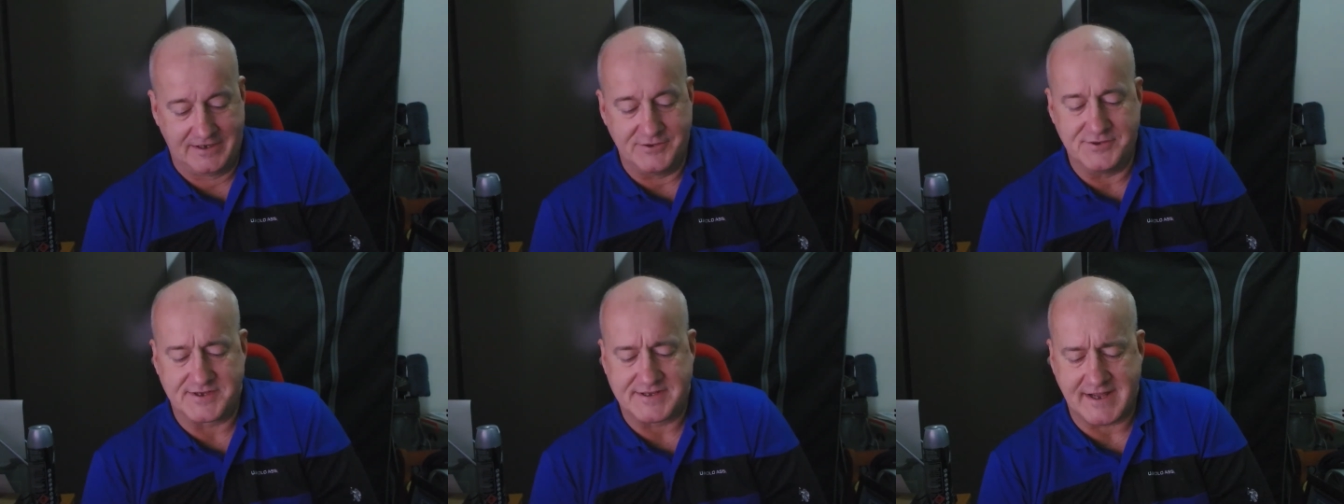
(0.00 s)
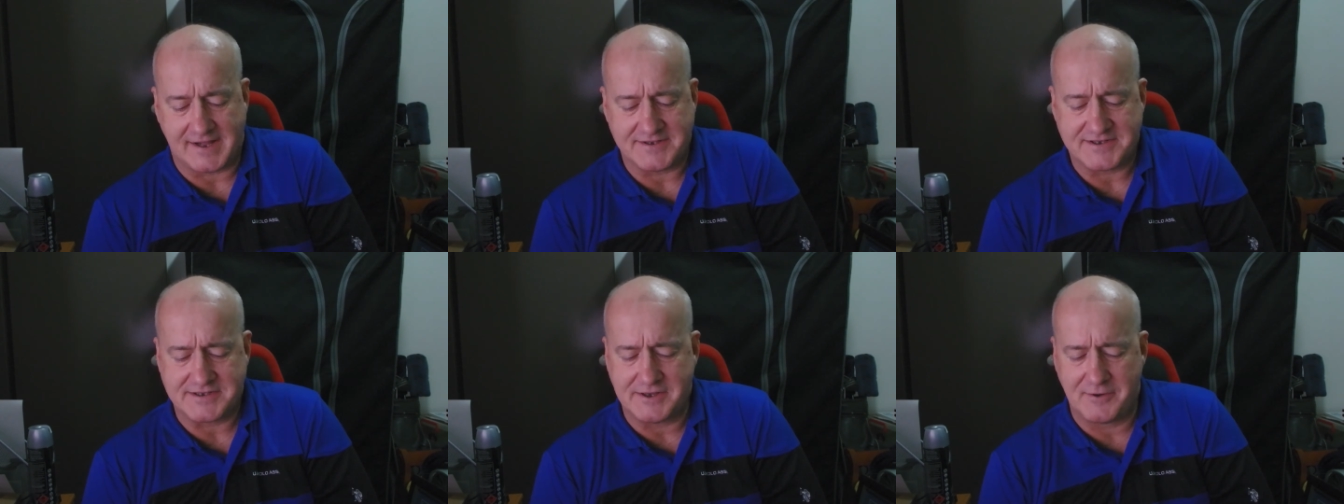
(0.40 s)
You
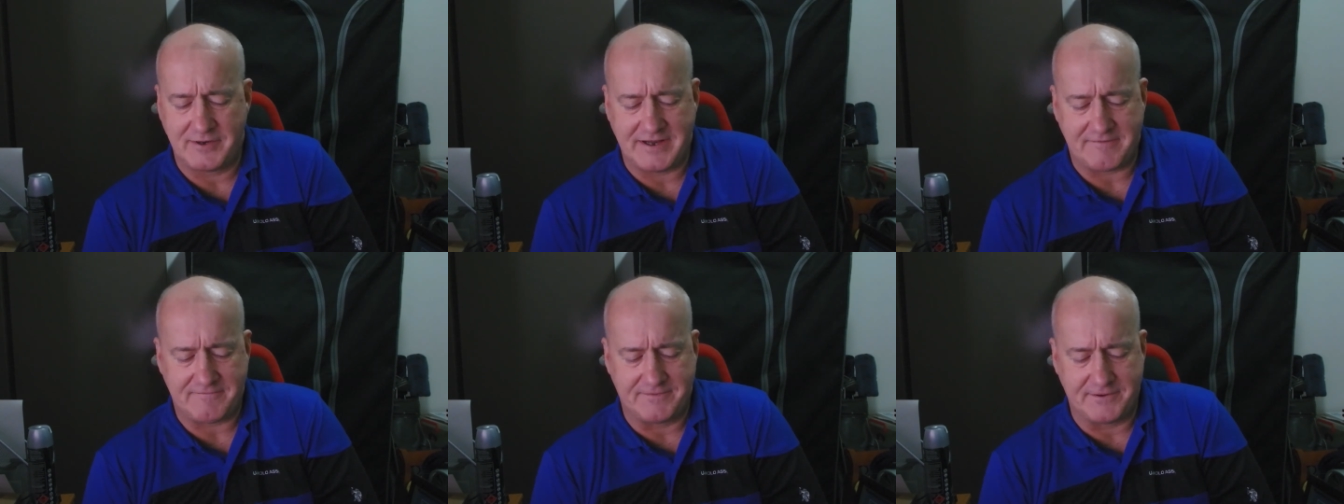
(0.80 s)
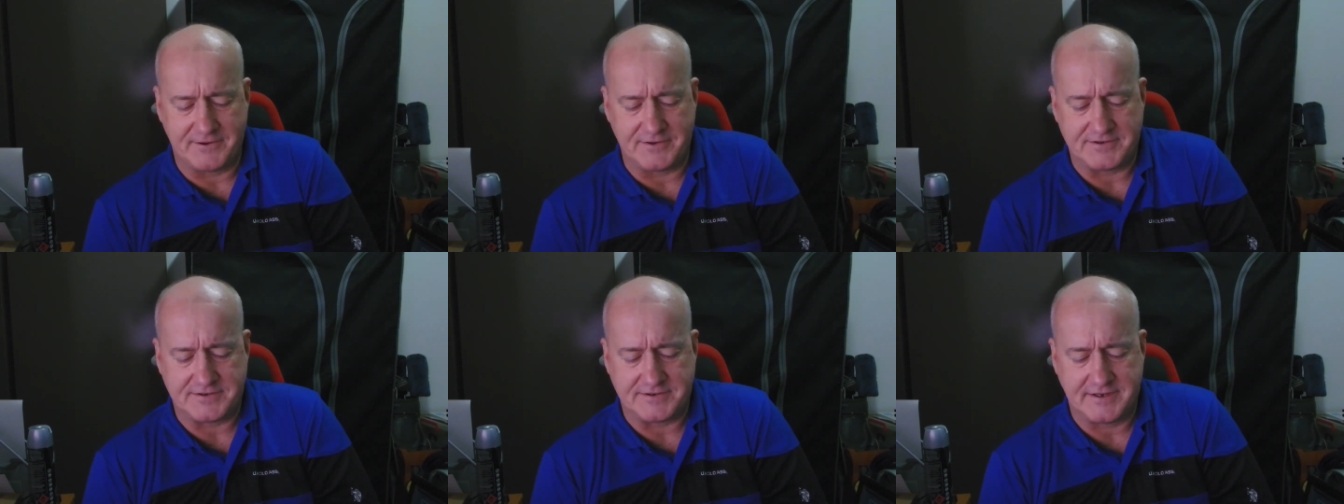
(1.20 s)
start slowly at
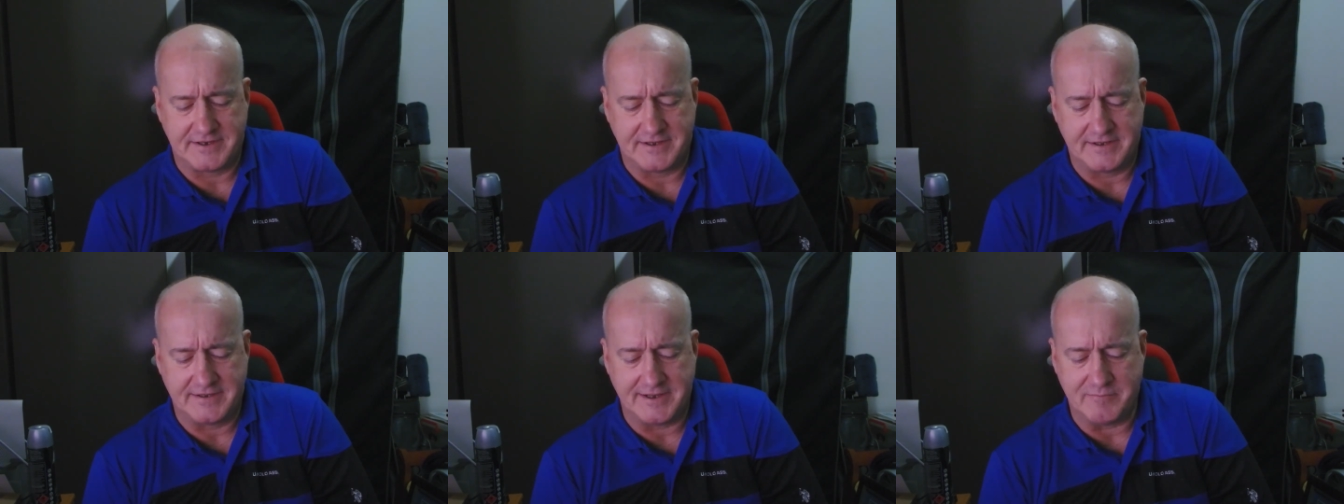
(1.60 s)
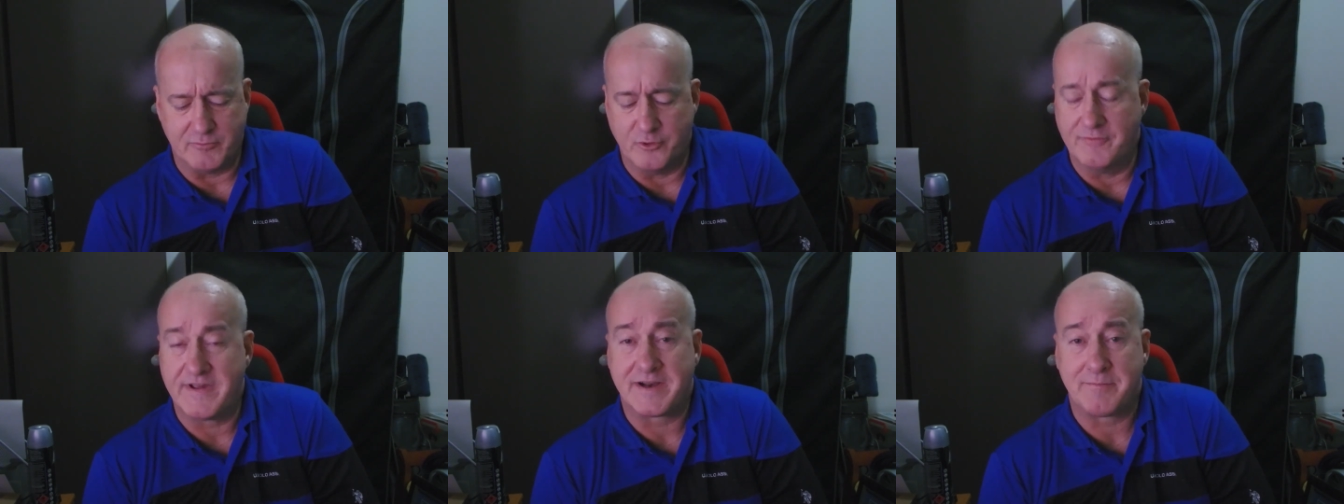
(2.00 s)
first, then
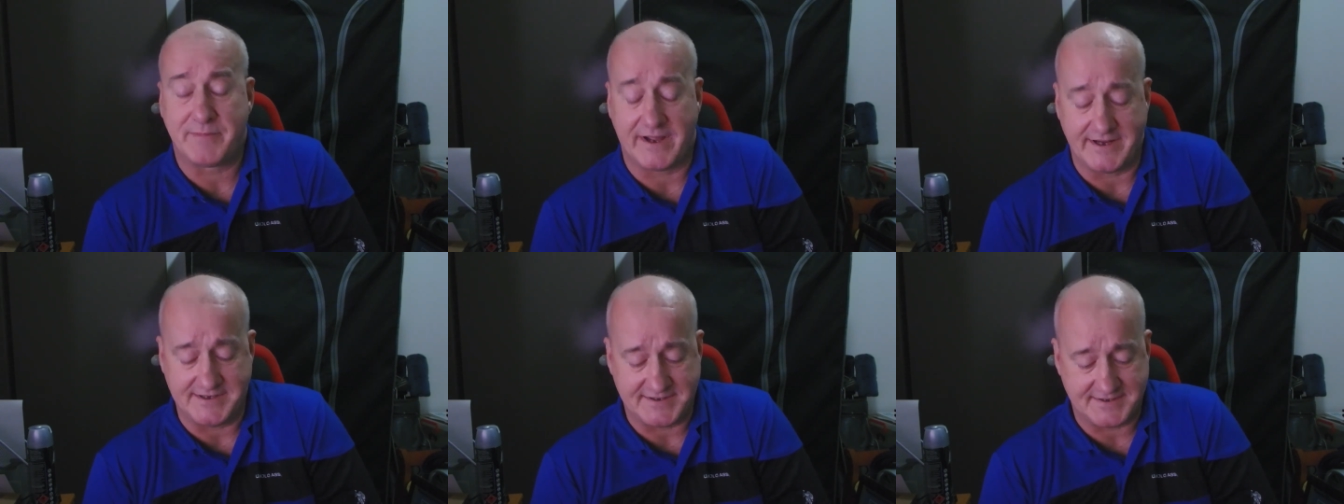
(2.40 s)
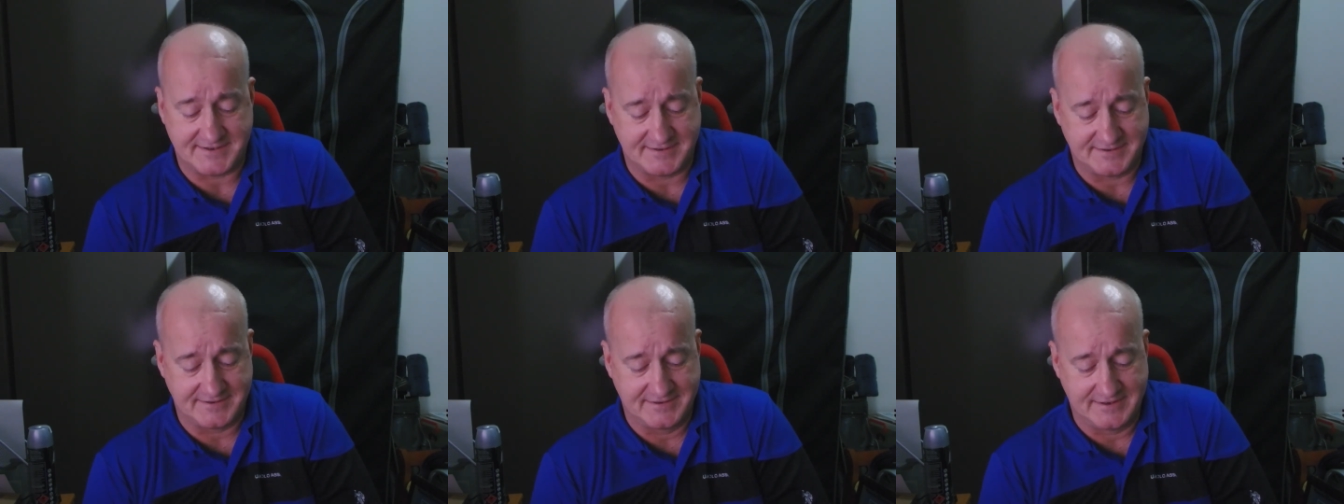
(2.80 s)
move at a
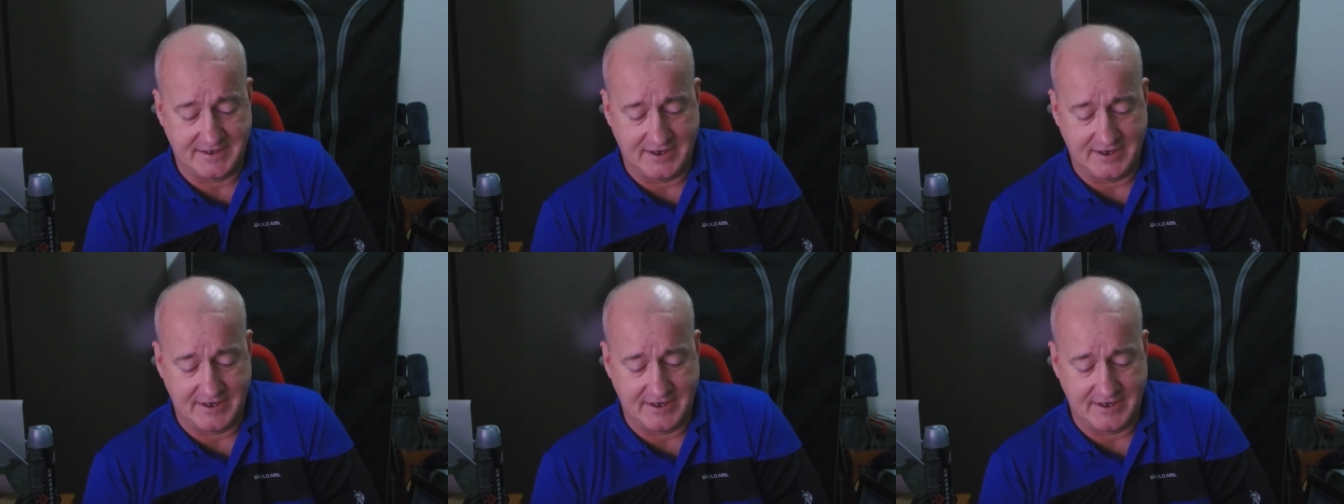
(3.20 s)
pace,